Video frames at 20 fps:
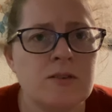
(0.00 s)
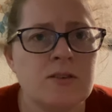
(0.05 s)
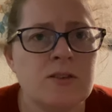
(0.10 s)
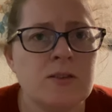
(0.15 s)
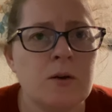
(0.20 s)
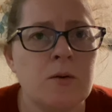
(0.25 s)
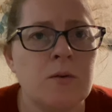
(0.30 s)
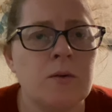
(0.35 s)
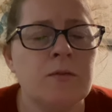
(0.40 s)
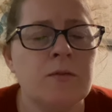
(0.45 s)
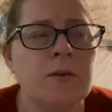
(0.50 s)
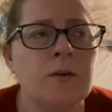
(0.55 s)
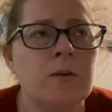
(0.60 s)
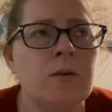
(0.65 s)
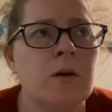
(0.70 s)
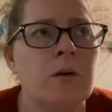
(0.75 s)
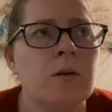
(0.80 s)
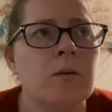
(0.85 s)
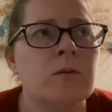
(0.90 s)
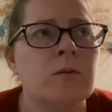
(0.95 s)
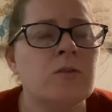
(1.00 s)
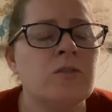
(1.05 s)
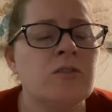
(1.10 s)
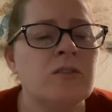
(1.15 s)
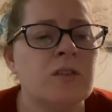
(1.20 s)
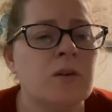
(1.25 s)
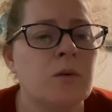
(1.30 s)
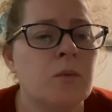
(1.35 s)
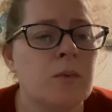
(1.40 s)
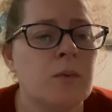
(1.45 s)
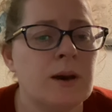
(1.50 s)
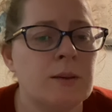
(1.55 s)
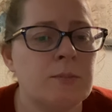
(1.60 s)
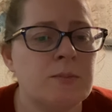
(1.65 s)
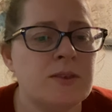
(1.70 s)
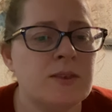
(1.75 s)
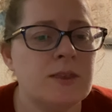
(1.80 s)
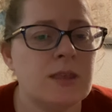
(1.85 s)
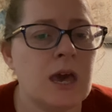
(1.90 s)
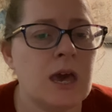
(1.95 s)
So if you go to the
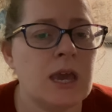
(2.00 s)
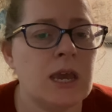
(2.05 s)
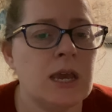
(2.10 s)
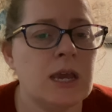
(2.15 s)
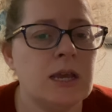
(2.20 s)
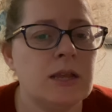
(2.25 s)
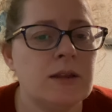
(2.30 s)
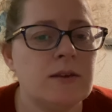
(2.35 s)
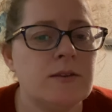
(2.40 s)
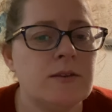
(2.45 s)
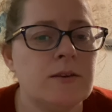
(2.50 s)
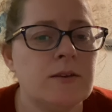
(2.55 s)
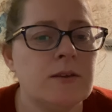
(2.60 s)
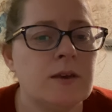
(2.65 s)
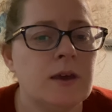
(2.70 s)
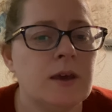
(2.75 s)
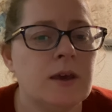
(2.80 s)
website,